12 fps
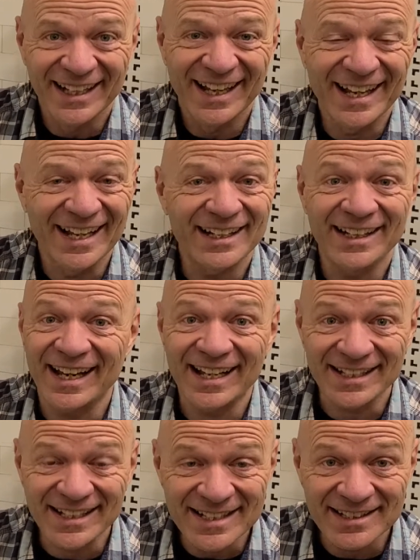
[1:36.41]

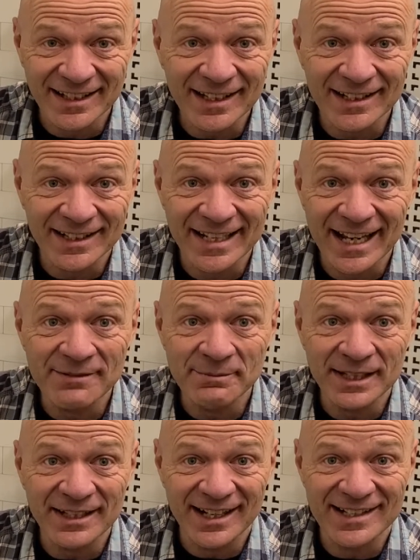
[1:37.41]
And he did. He gave
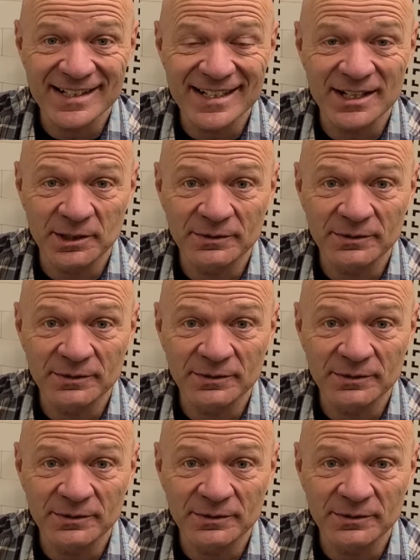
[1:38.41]
me an idea